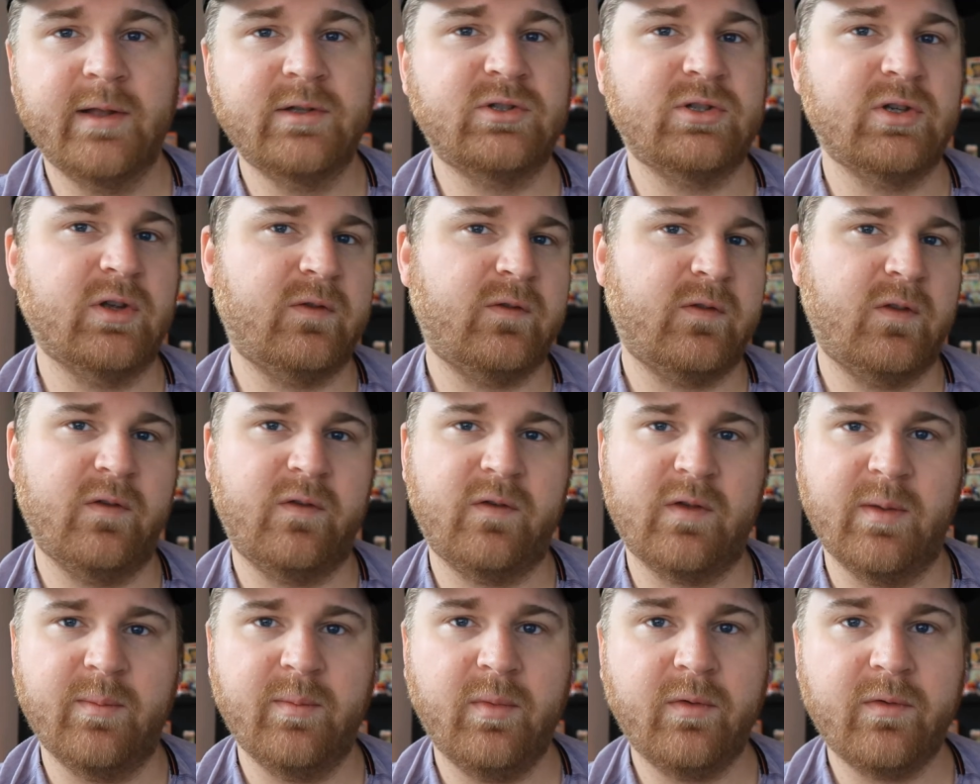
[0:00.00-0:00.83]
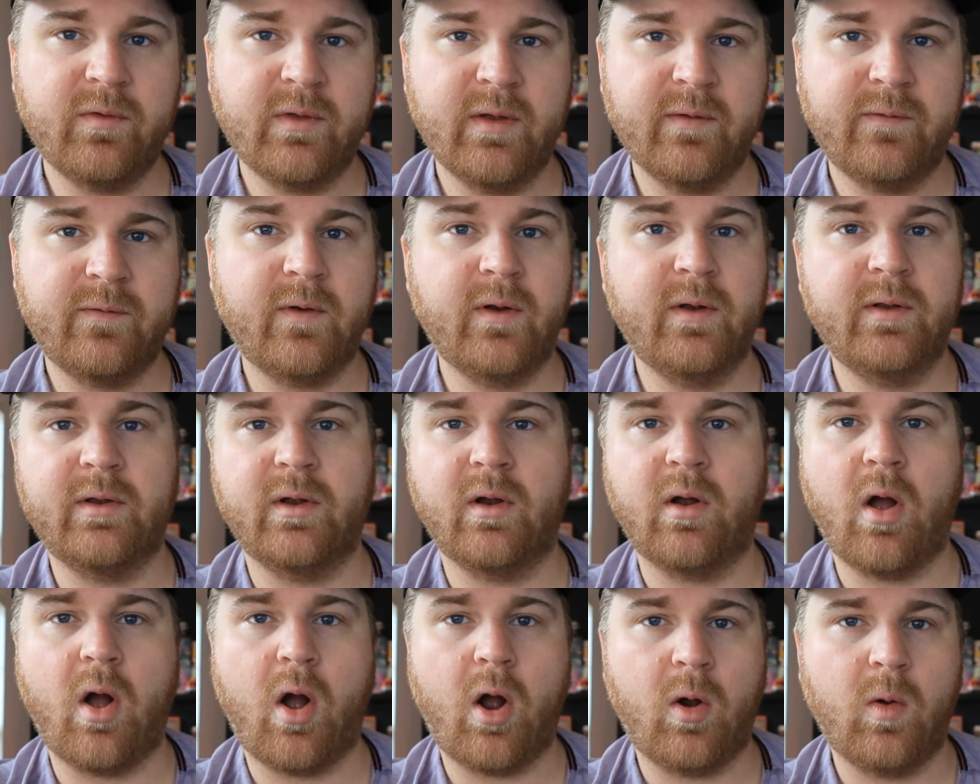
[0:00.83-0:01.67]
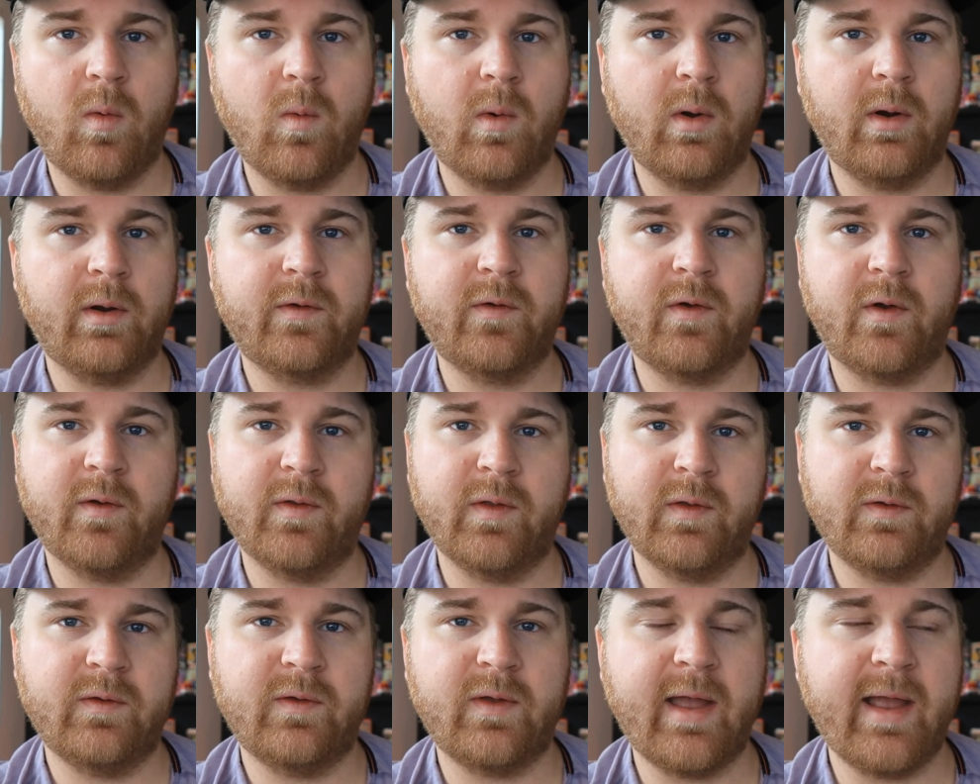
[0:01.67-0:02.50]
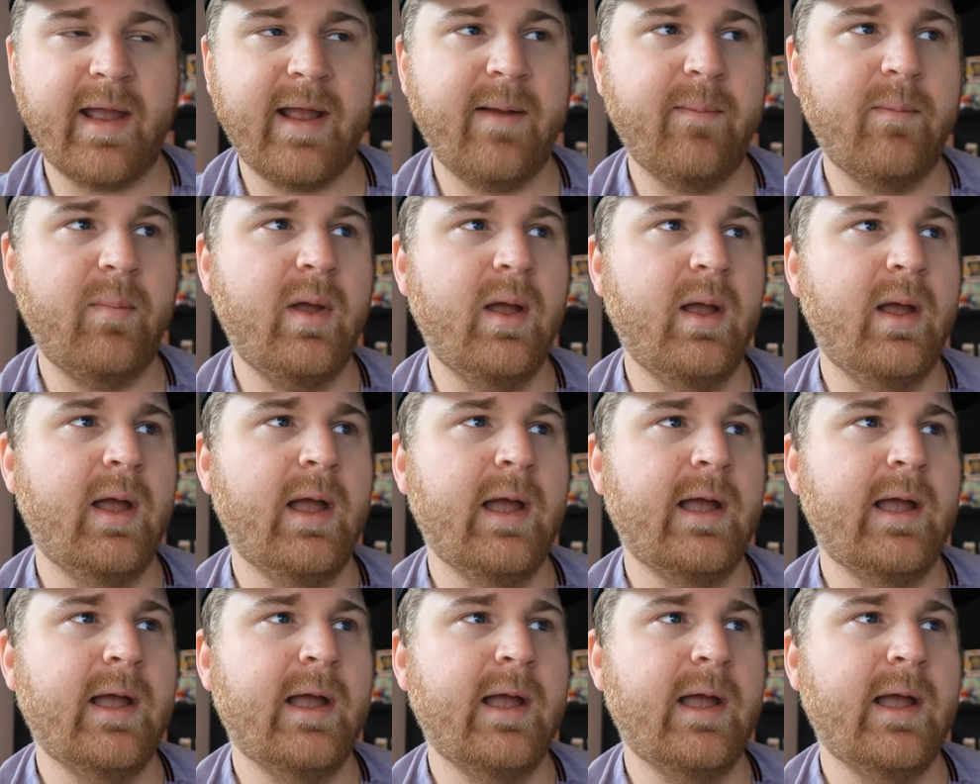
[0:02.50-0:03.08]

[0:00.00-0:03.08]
Just the symbols different, your artworks are the same.